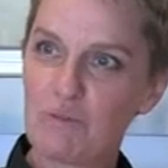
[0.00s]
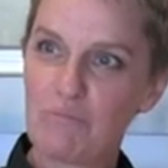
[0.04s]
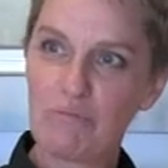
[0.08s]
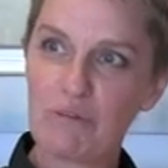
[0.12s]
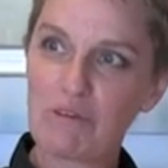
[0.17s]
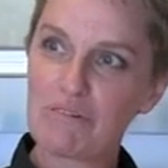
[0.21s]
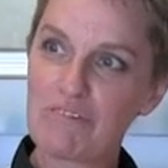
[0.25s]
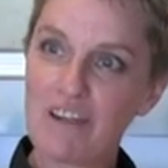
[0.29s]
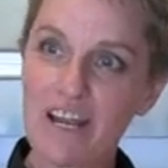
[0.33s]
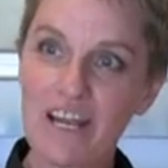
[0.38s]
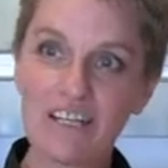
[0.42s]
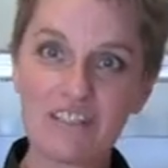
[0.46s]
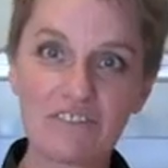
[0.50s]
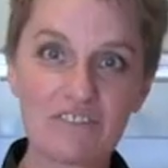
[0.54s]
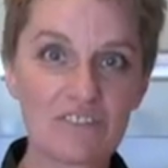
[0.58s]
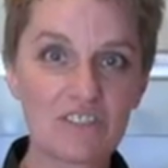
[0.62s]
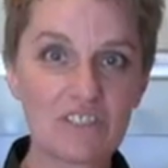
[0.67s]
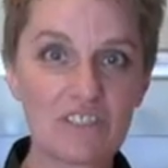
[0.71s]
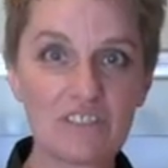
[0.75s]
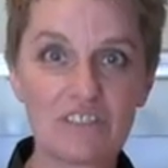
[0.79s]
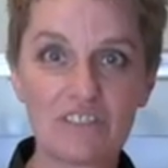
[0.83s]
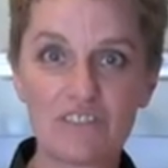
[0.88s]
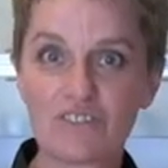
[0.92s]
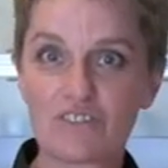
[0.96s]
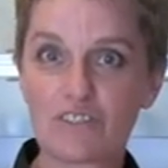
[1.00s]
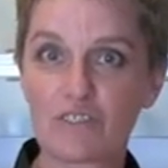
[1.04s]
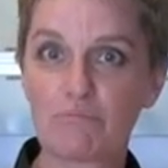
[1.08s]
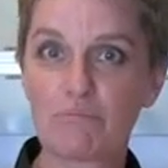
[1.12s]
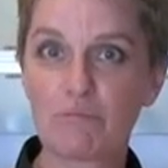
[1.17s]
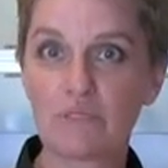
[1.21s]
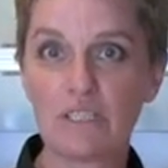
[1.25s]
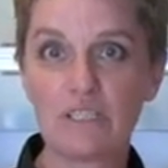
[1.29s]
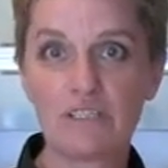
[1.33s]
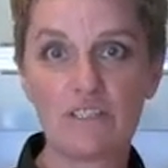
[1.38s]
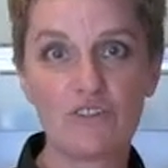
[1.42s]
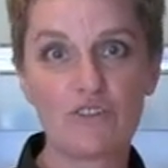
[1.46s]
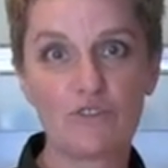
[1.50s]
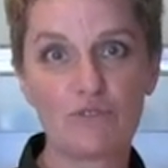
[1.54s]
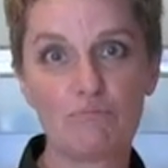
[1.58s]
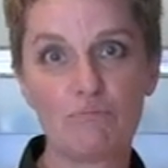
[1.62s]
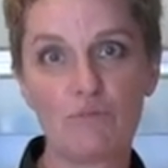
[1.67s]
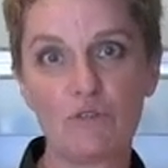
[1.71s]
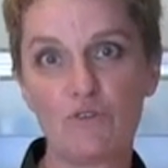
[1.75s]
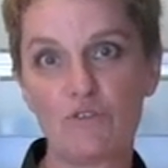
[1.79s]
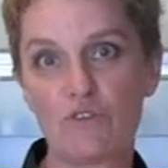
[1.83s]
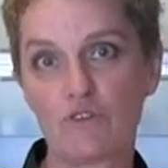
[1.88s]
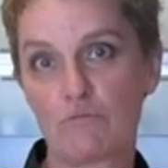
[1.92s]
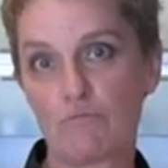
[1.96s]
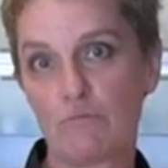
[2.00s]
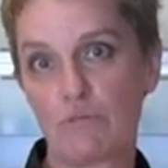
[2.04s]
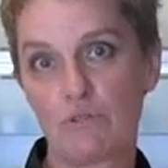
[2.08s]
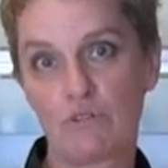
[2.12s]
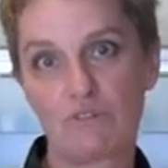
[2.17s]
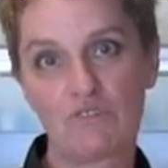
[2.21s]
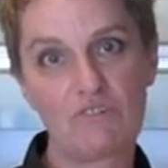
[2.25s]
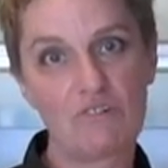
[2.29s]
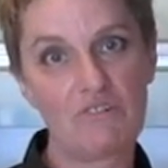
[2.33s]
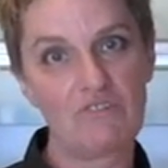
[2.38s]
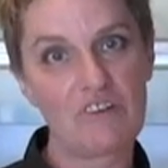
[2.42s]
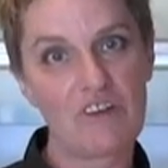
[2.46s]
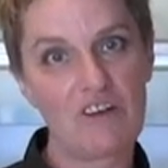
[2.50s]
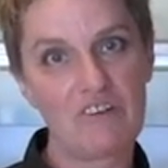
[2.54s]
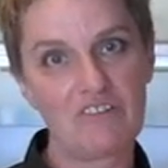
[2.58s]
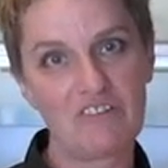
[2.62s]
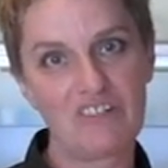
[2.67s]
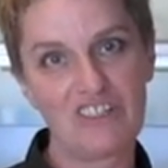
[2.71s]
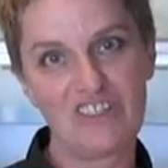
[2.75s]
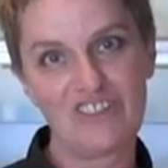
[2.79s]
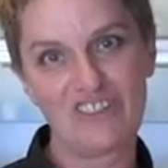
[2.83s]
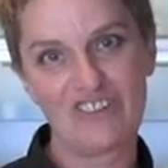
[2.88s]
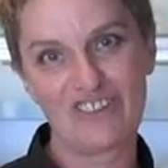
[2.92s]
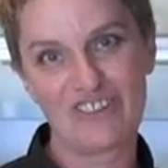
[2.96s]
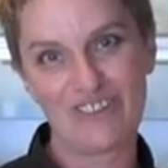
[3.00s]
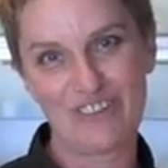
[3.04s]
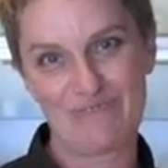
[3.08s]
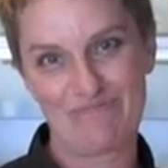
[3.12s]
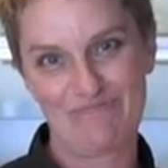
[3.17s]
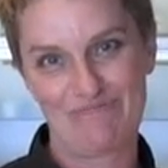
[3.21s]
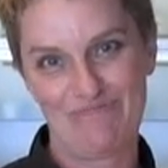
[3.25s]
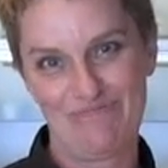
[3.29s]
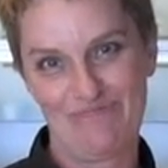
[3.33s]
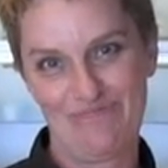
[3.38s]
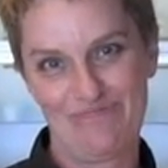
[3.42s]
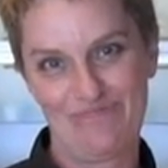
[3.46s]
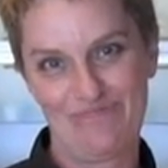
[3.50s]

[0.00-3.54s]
we puree it until it's completely smooth and a beautiful velvety soup.